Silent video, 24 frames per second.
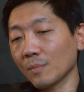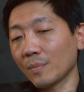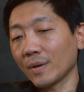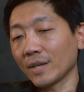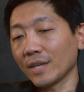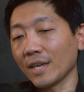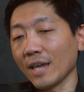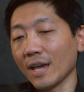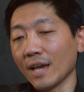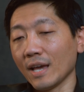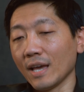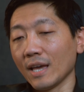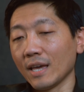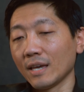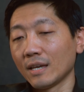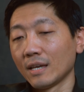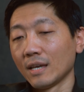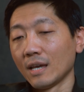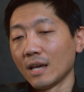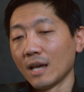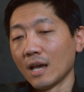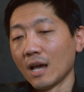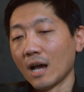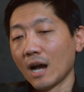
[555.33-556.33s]
yeah,
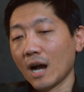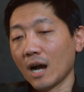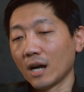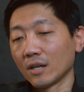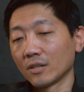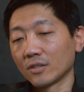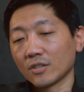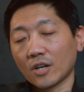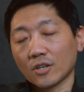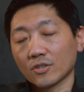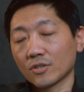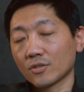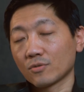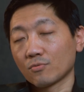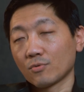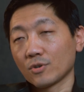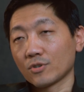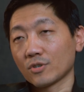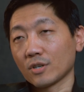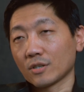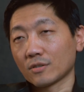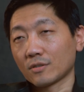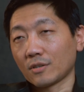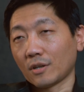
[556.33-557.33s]
I just
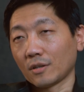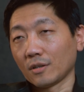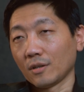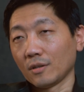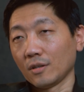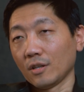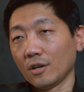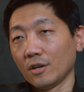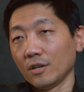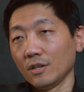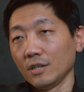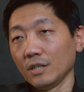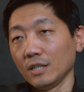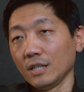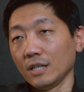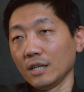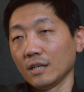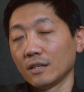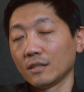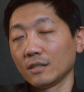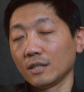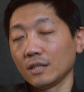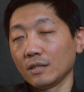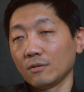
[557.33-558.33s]
wish I started a lot
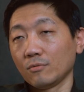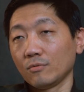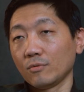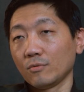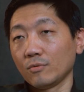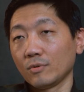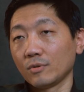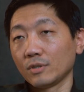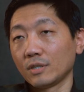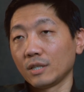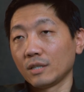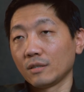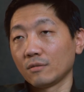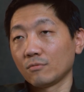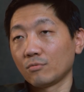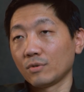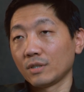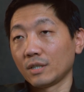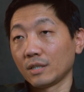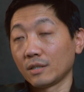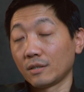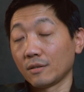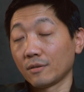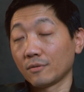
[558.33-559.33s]
earlier with
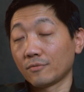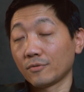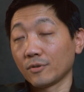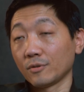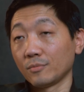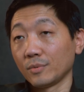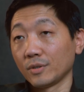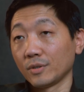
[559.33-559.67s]
the film